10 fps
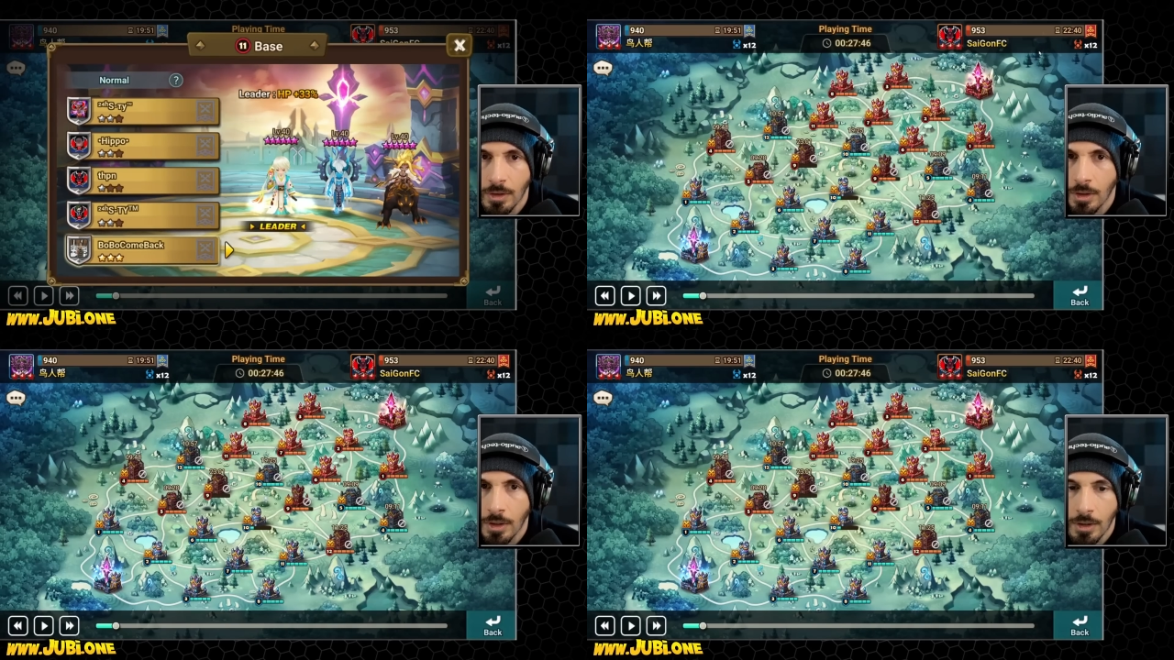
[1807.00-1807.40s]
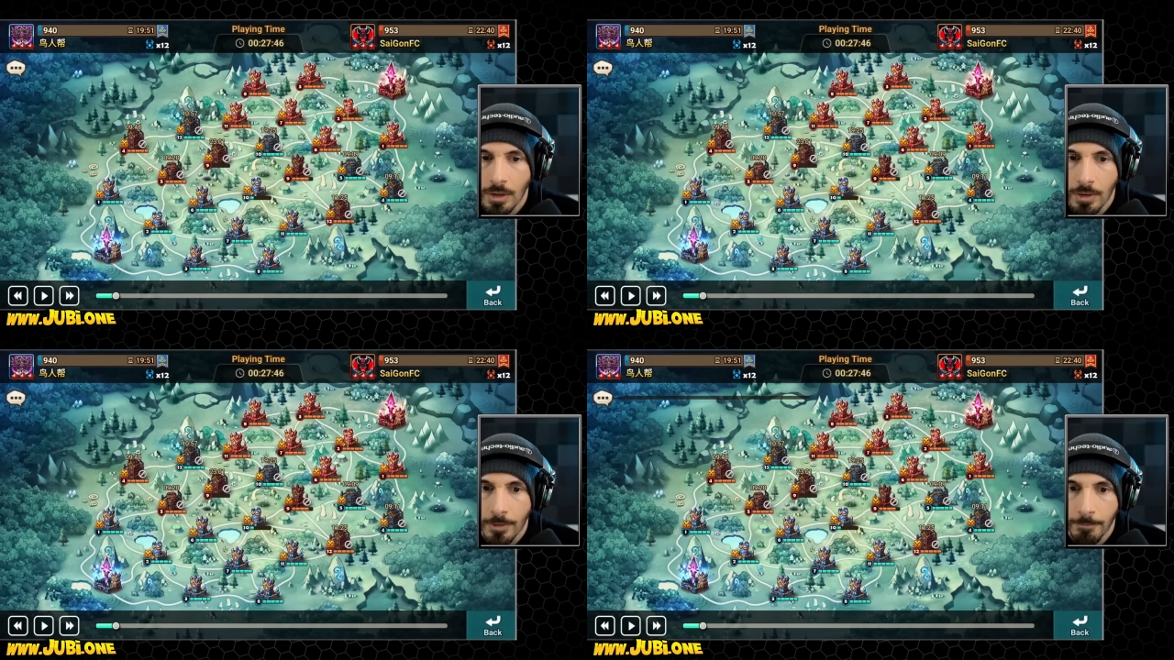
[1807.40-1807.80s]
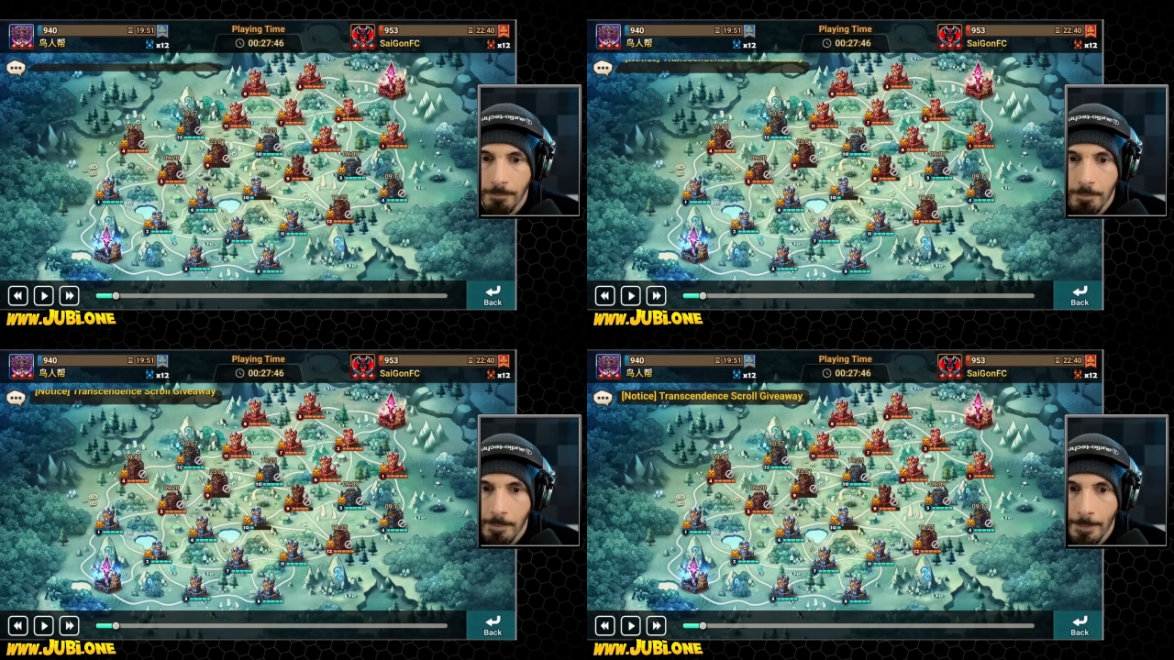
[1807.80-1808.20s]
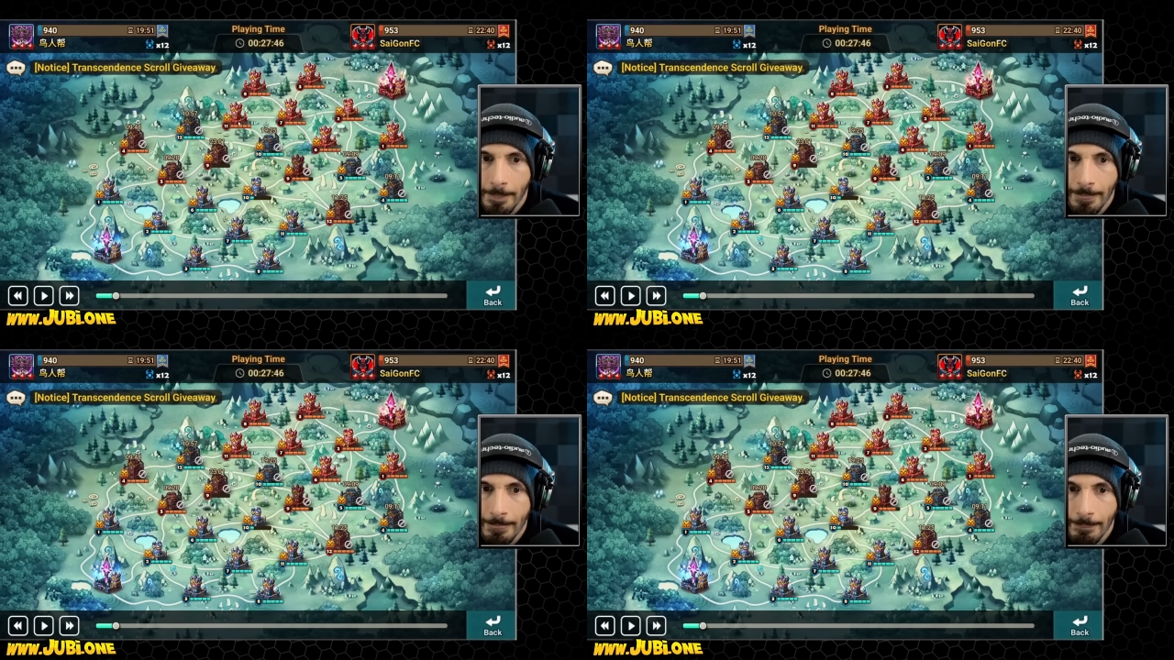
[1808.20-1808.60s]

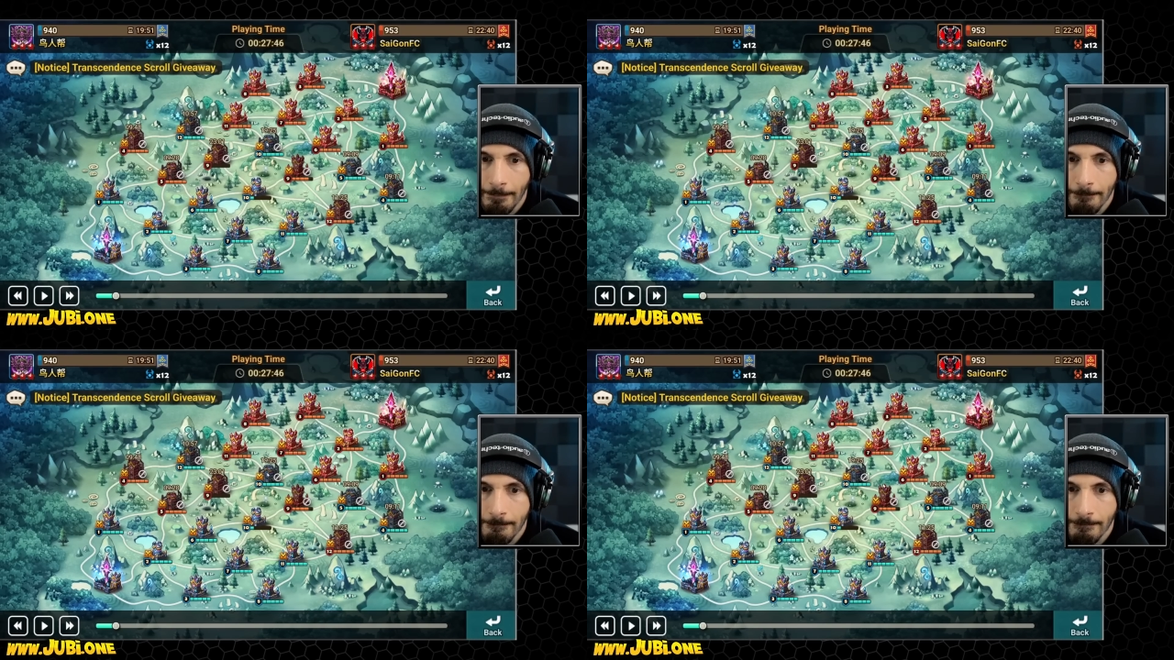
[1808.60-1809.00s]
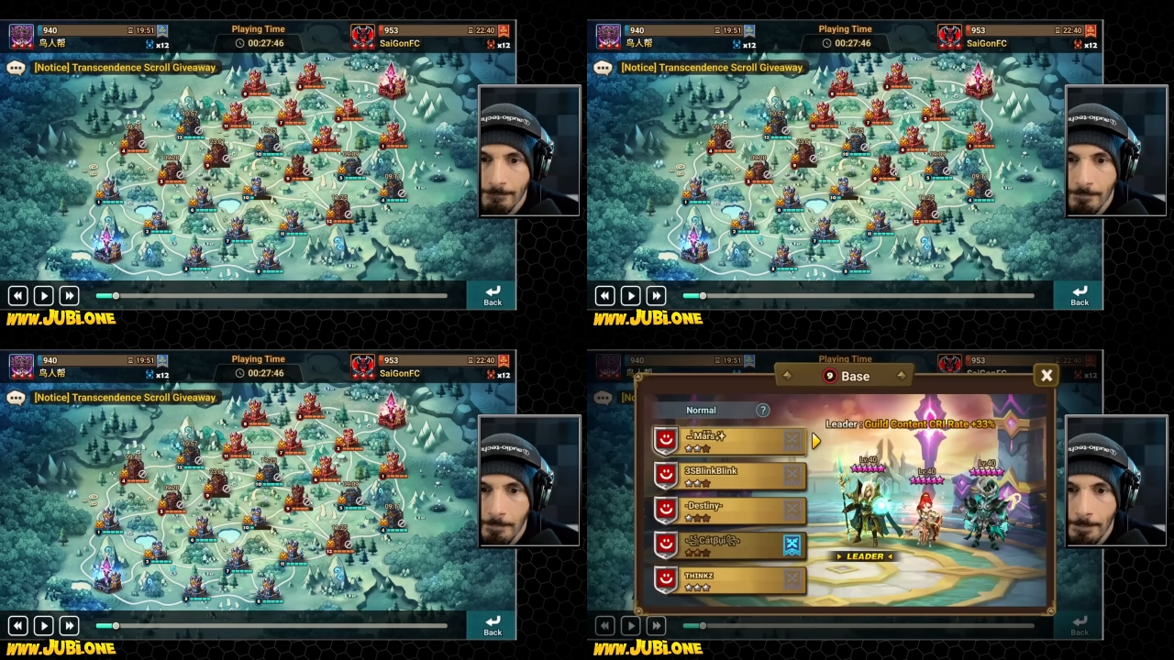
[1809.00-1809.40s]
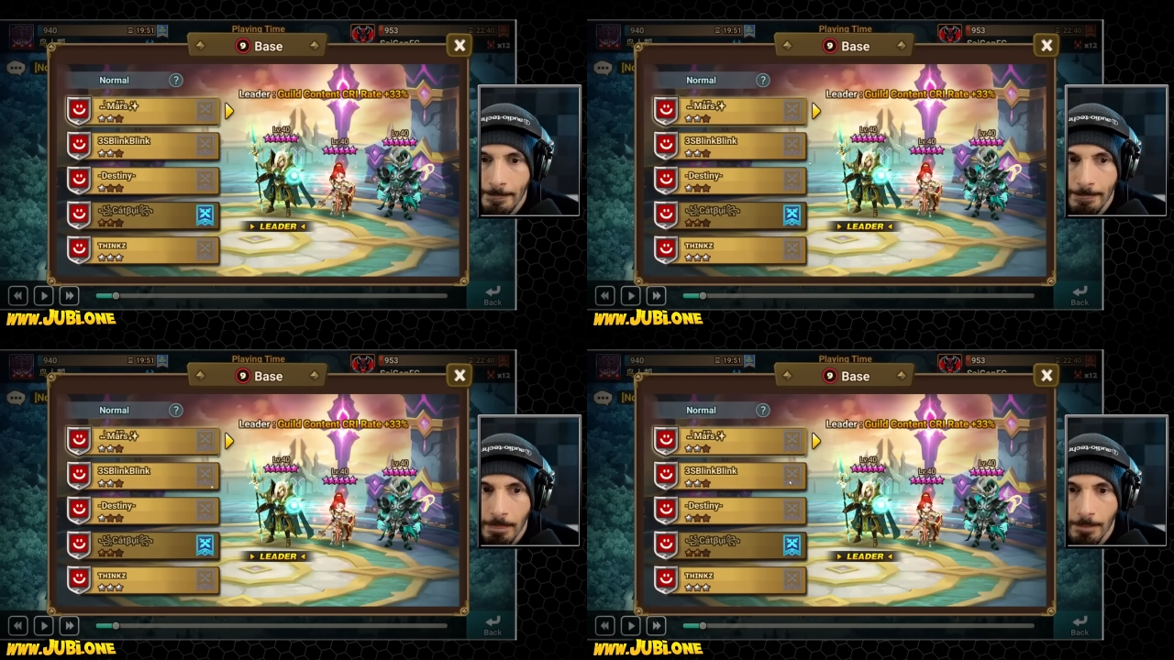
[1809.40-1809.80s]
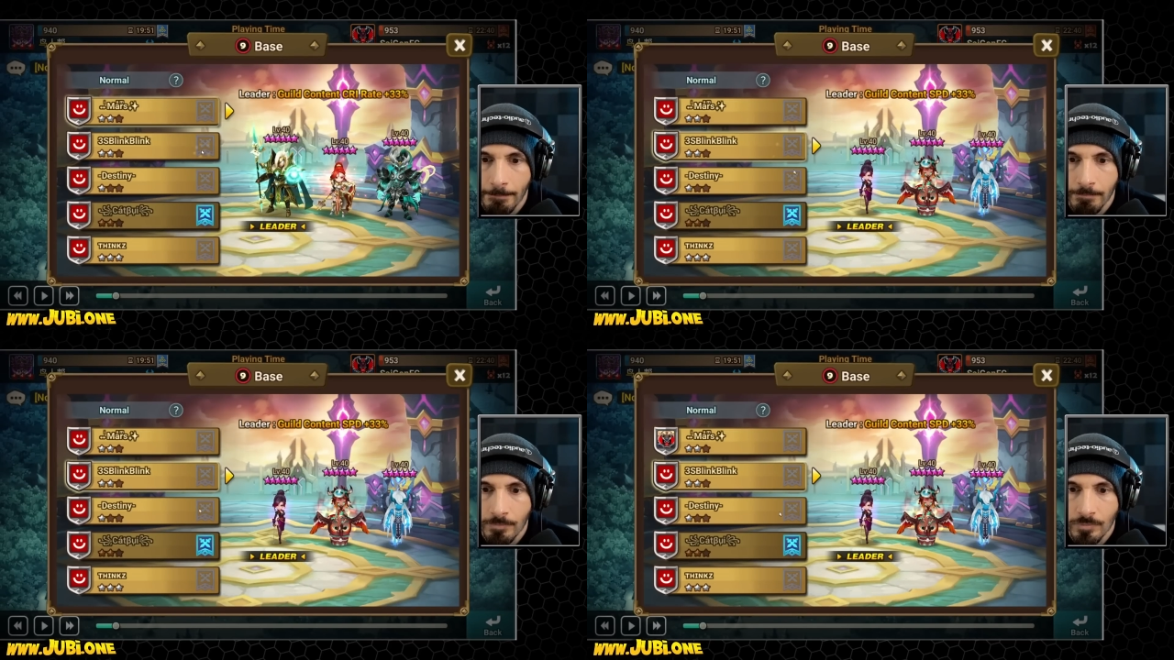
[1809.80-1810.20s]

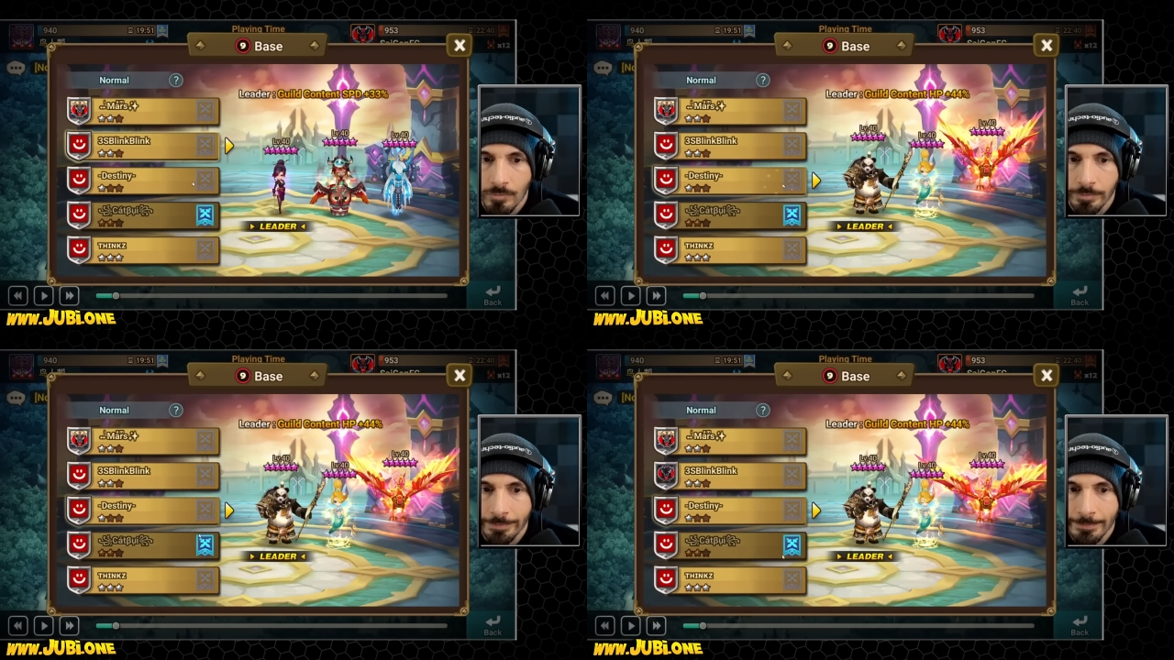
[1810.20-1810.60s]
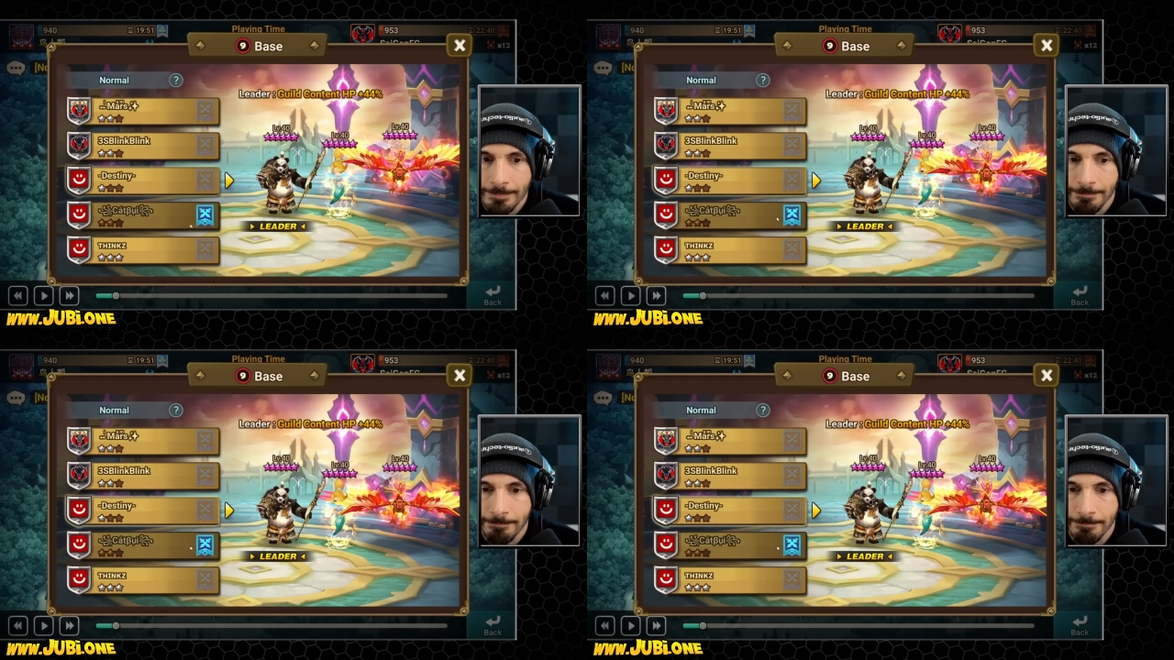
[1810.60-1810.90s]
[no speech]